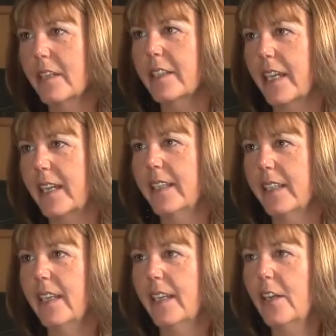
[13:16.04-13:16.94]

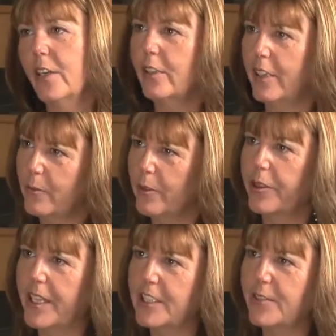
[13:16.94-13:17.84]
Okay. All right, well,
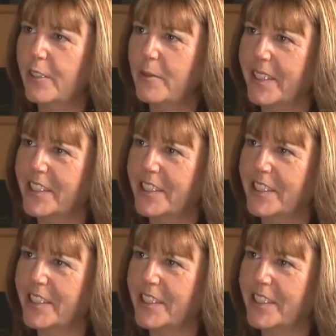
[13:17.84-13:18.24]
thanks very